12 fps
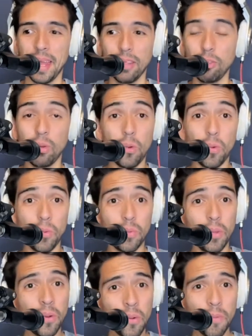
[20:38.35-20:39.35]
So,
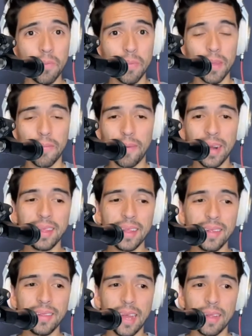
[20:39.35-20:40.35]
you know, the funny thing
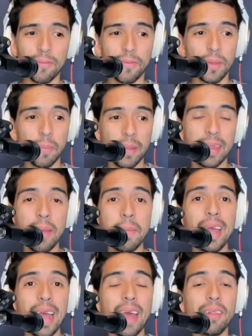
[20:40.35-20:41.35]
is that from the pandemic,
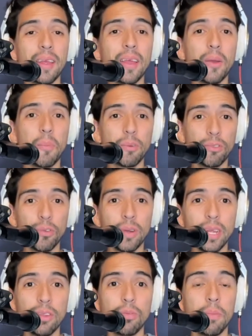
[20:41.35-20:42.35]
I had the
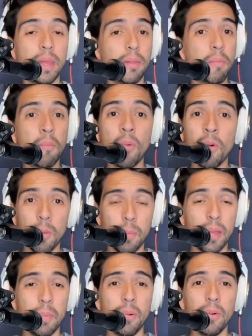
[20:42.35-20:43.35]
opportunity to meet more
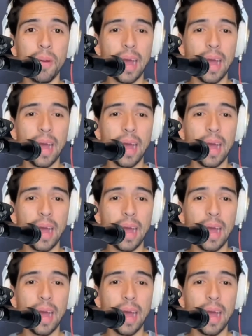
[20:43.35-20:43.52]
people,